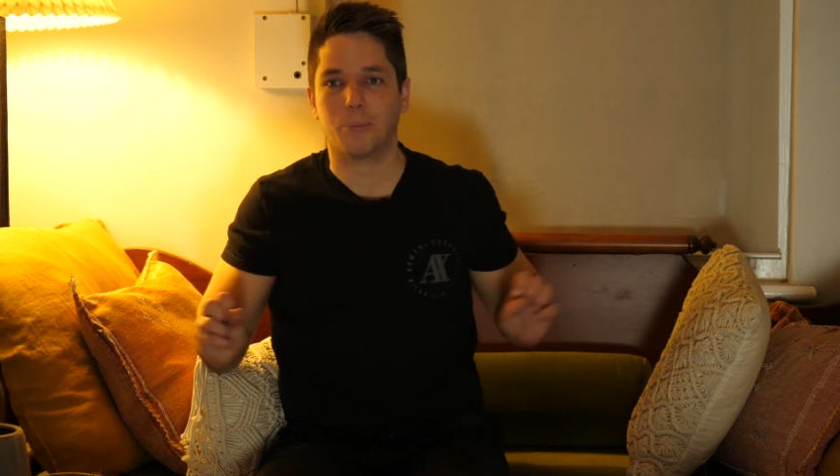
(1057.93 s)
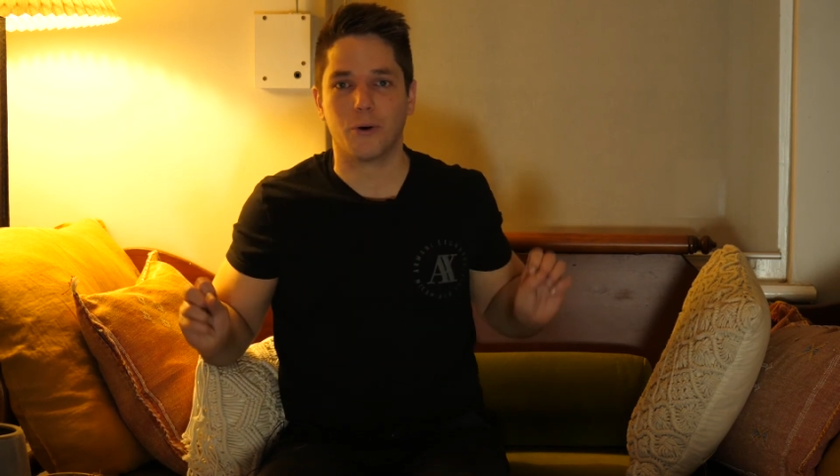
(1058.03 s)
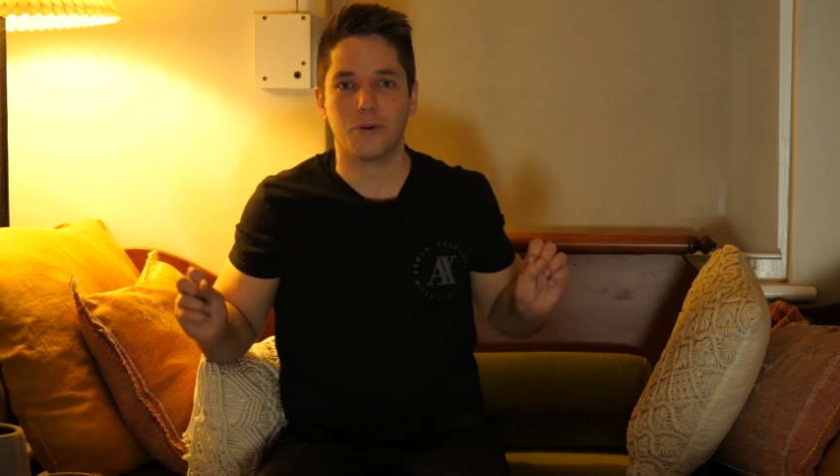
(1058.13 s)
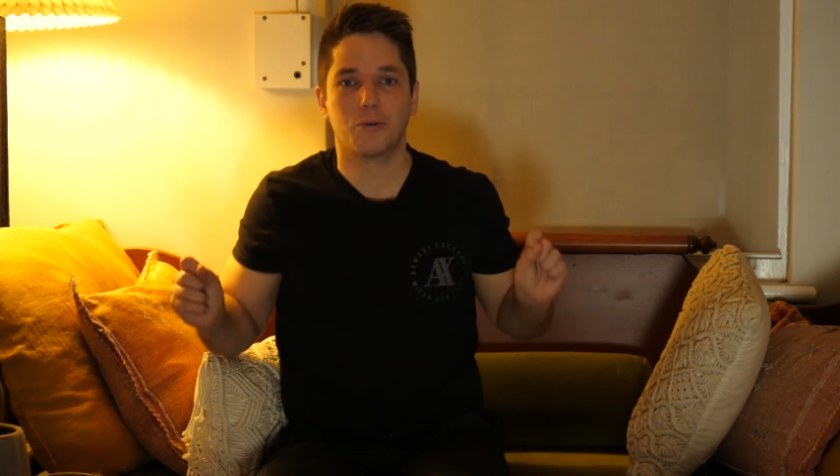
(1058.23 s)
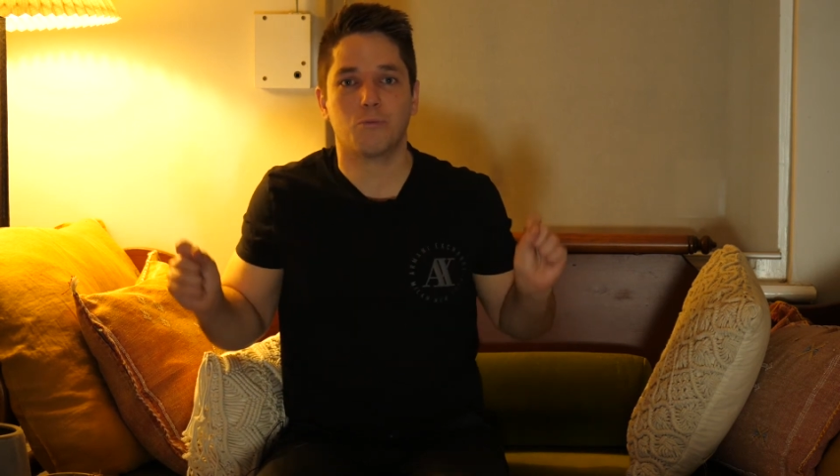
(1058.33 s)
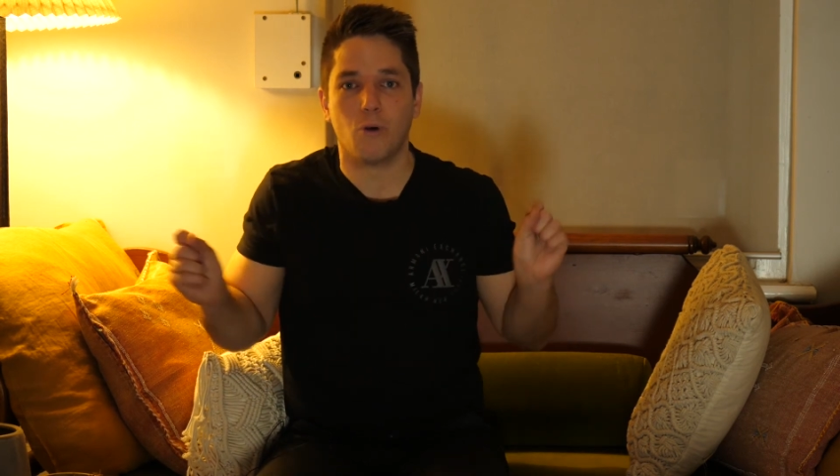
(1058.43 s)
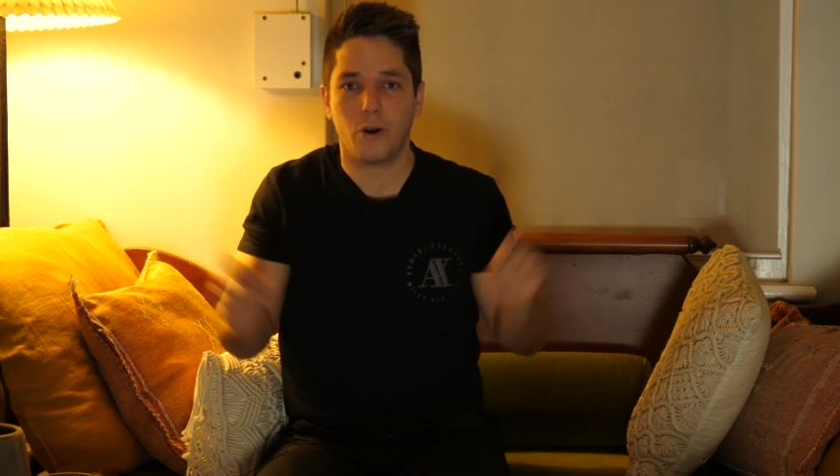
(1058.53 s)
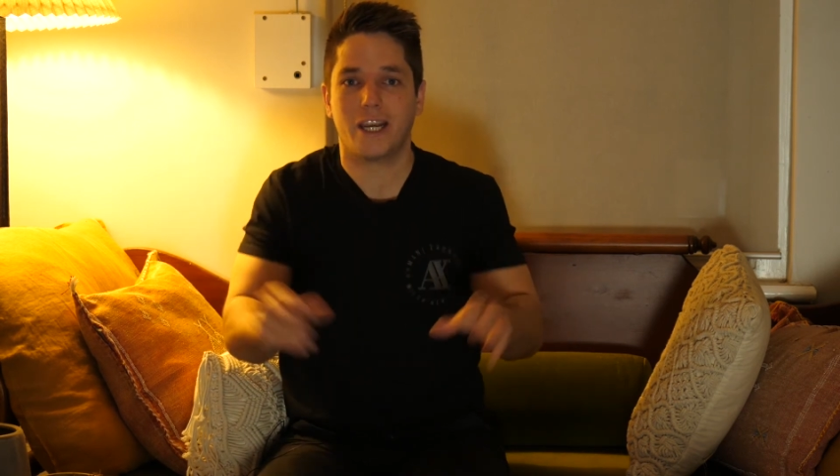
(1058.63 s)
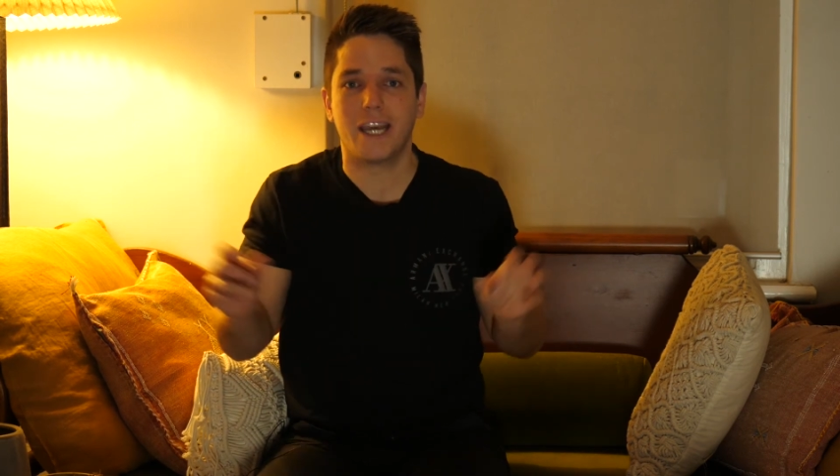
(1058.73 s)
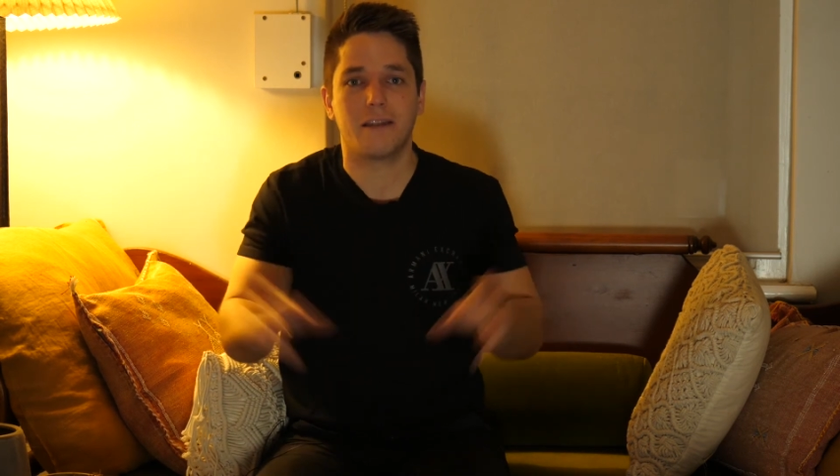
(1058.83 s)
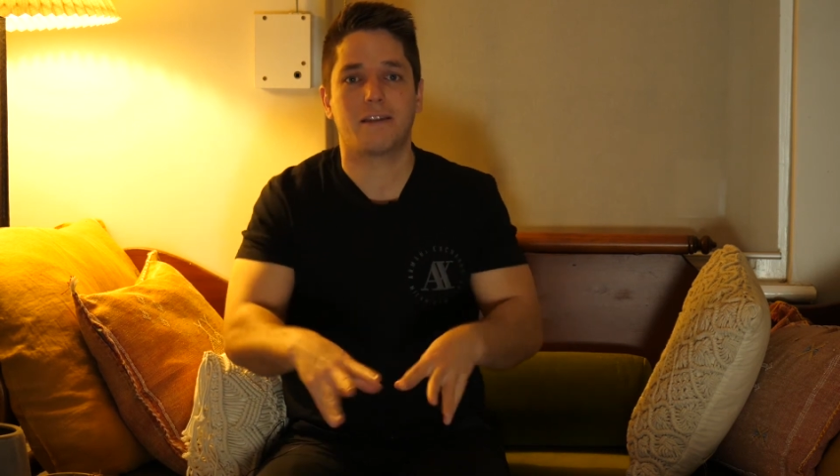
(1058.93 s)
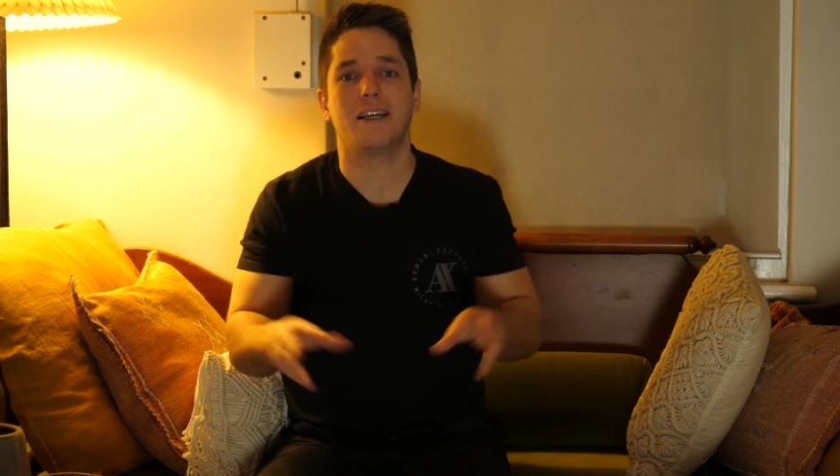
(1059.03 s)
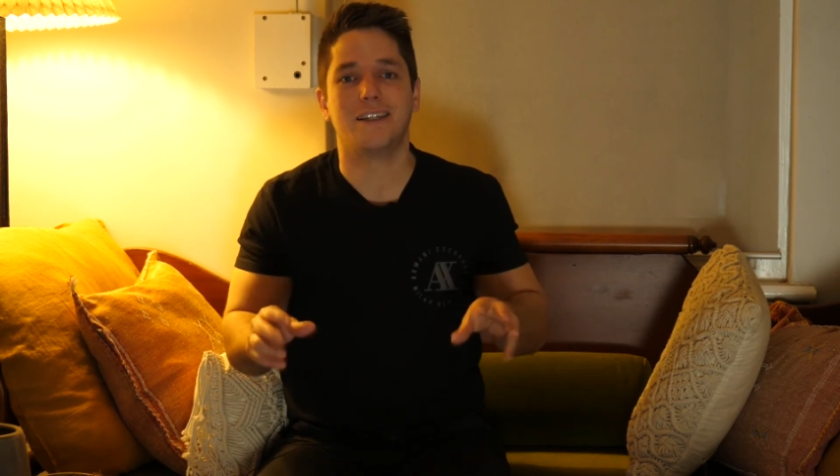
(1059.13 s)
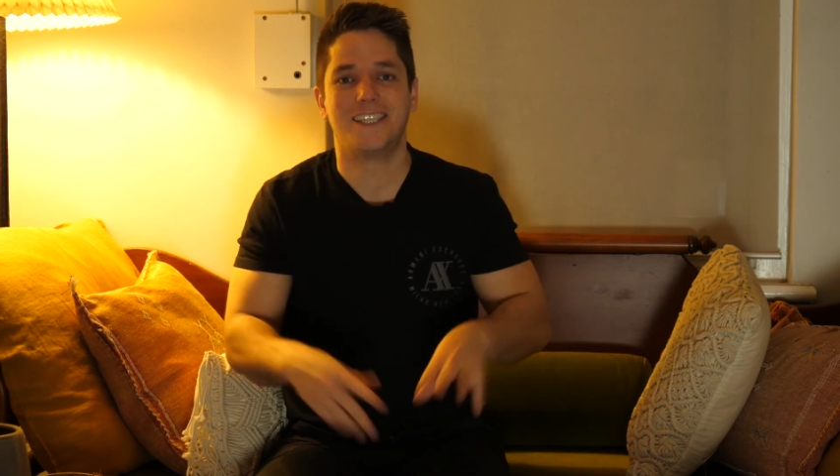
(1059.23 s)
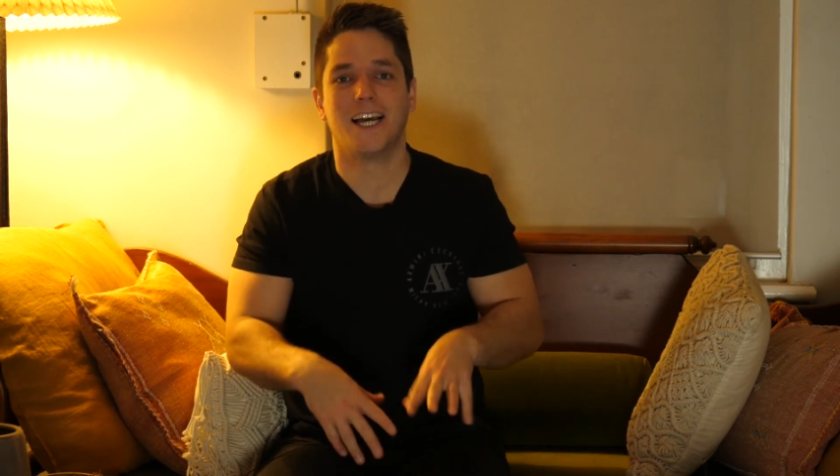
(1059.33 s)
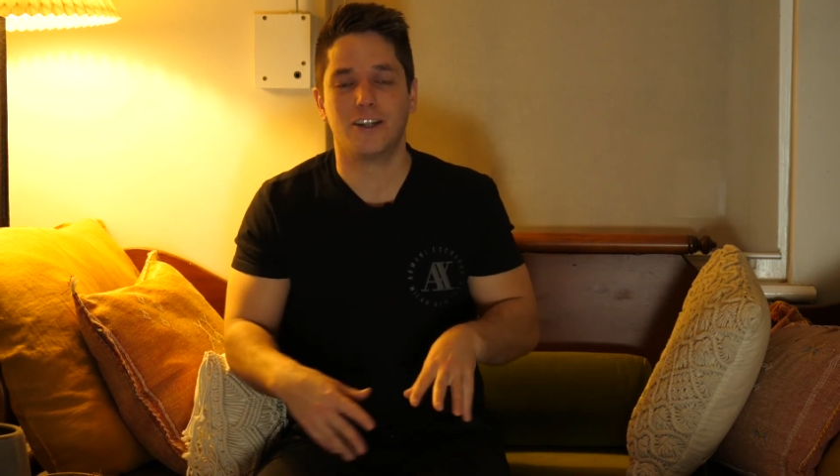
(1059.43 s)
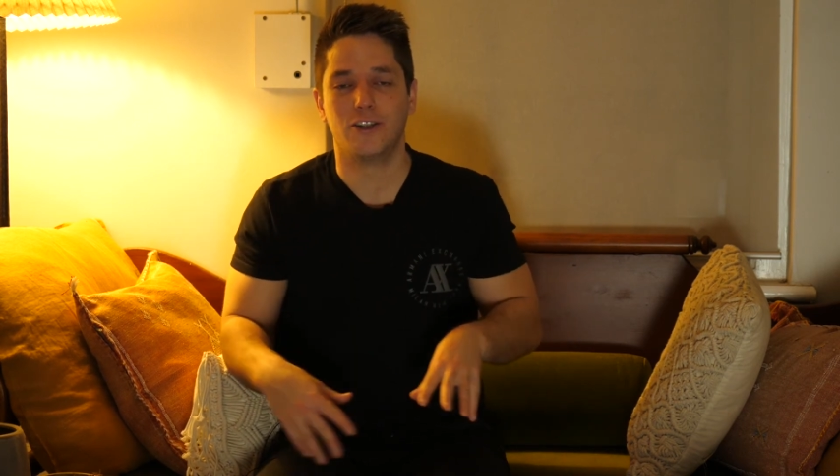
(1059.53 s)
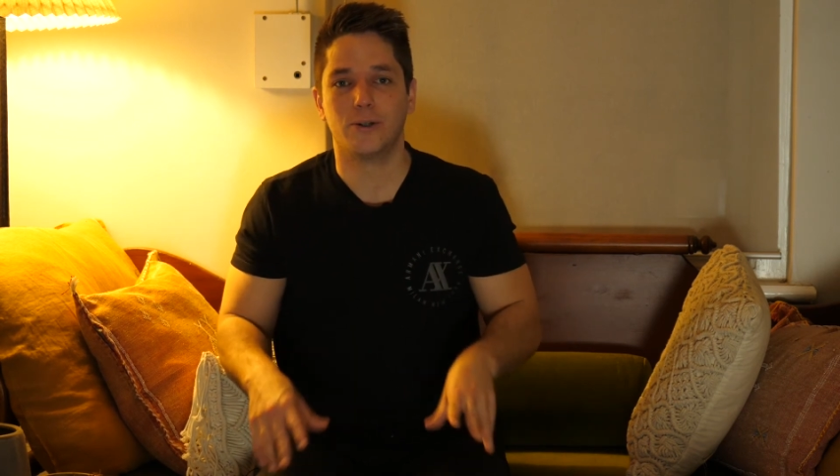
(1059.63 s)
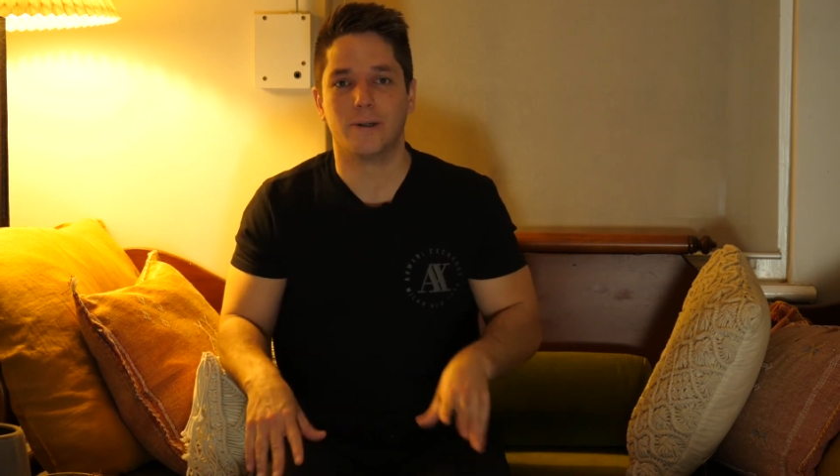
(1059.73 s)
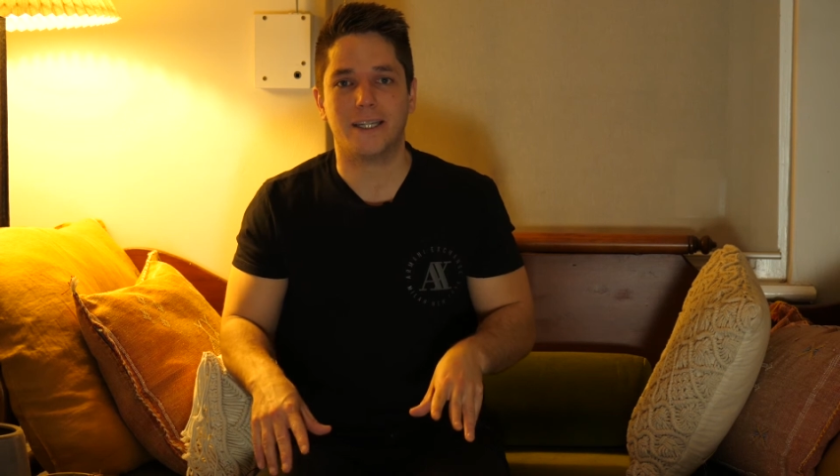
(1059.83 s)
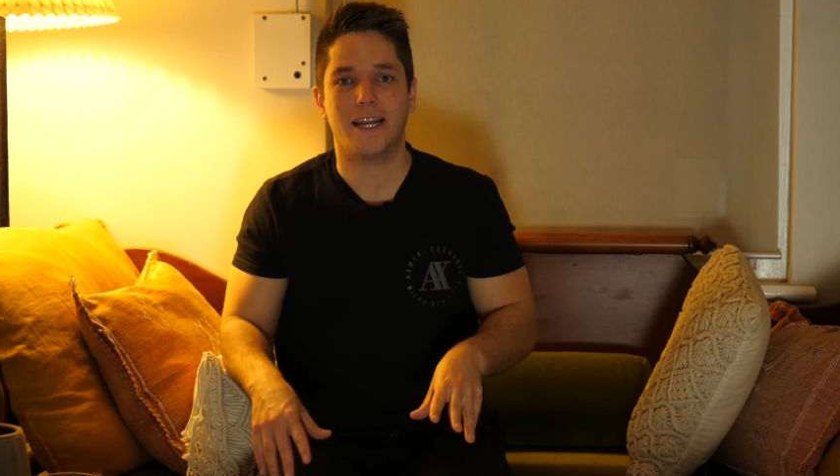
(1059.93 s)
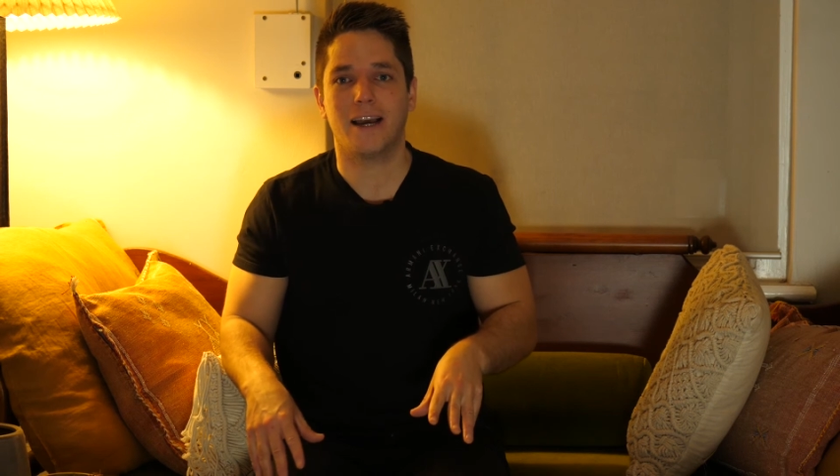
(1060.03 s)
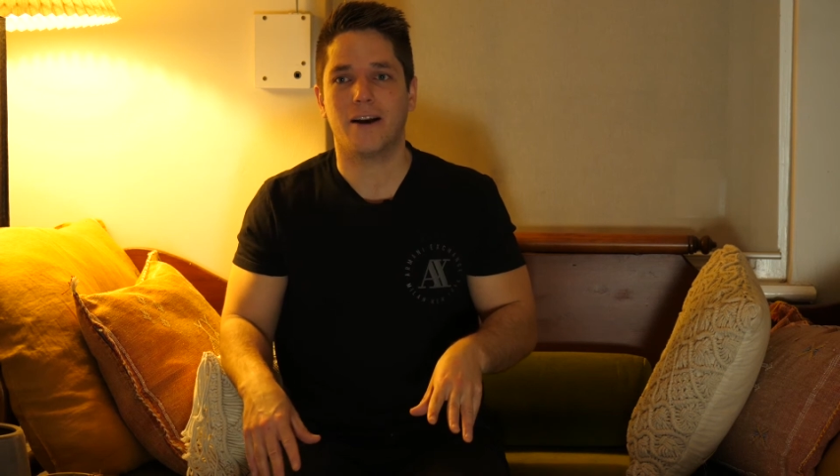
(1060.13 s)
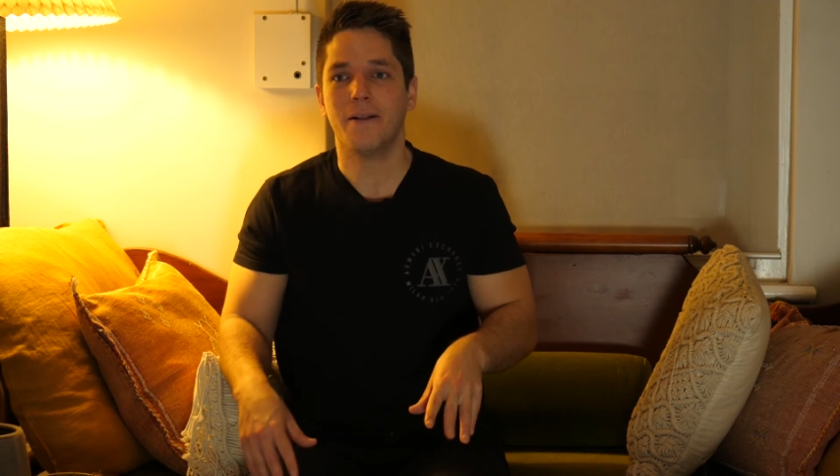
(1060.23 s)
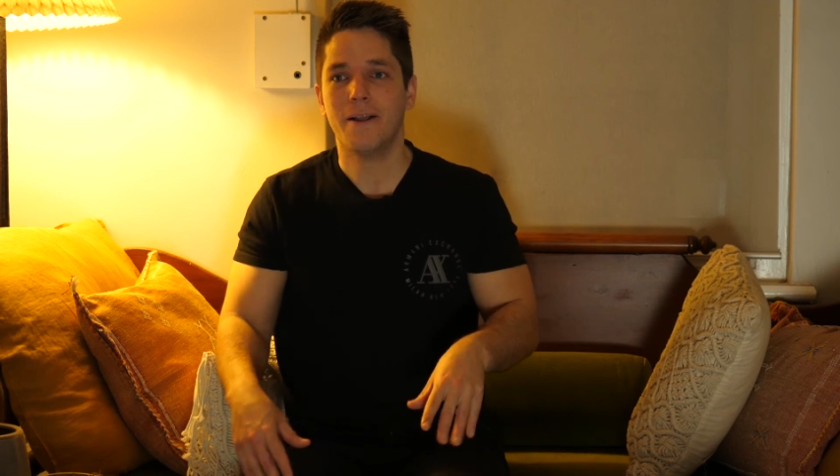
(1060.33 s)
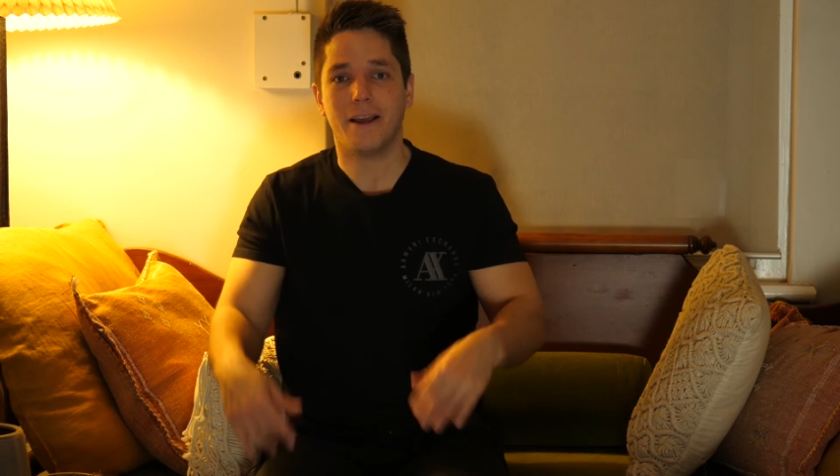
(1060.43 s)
both want to get things done and do it now.